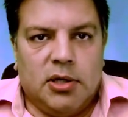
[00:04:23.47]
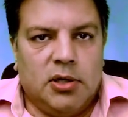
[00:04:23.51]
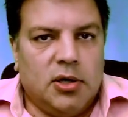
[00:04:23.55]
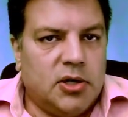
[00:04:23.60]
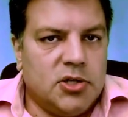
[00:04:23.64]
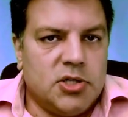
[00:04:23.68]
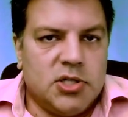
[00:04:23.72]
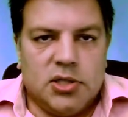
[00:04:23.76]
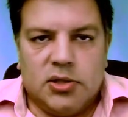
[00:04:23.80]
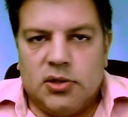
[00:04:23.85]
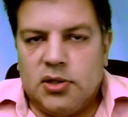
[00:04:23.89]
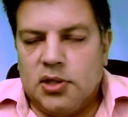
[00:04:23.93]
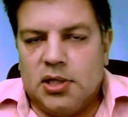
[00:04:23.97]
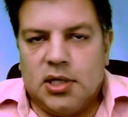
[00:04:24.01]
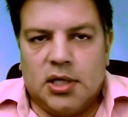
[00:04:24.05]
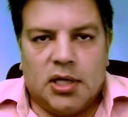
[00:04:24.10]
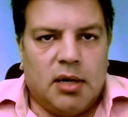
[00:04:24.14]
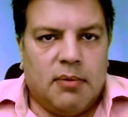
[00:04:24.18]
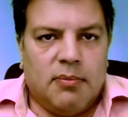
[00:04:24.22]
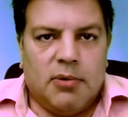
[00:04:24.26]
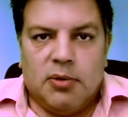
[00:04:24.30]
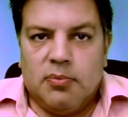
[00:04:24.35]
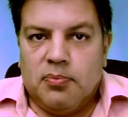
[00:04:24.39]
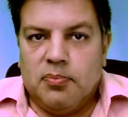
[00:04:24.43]
the Argentinian
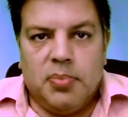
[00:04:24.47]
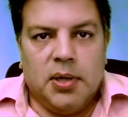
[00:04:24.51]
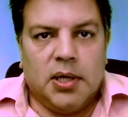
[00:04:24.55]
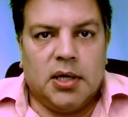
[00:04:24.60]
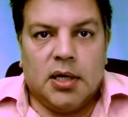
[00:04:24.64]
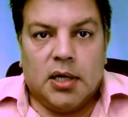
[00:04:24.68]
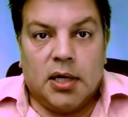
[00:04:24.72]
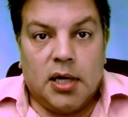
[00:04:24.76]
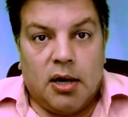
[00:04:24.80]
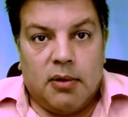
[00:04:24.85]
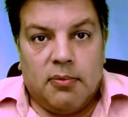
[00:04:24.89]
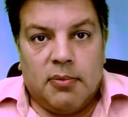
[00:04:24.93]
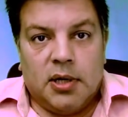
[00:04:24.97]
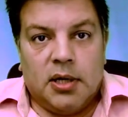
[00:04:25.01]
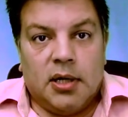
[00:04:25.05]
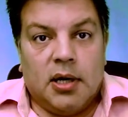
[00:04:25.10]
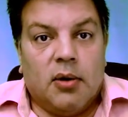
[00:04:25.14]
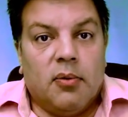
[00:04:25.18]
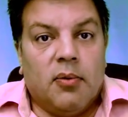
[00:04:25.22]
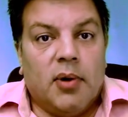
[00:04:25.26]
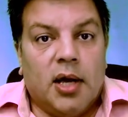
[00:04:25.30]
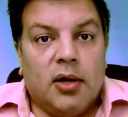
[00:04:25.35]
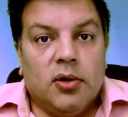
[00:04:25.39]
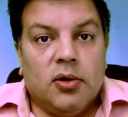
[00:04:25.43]
government, pick a government
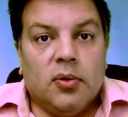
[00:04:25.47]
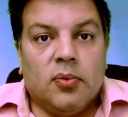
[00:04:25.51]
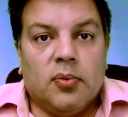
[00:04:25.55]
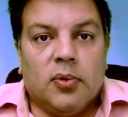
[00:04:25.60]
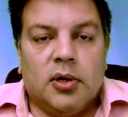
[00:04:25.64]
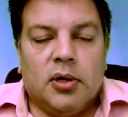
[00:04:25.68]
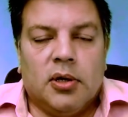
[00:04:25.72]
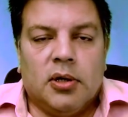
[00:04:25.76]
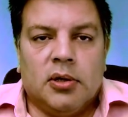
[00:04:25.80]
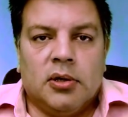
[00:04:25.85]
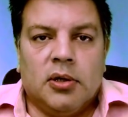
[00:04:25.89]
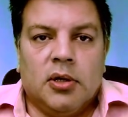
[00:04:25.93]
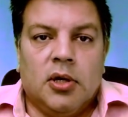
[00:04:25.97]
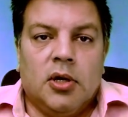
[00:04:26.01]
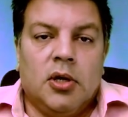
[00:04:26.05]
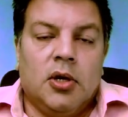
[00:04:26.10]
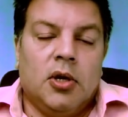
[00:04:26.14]
around the world,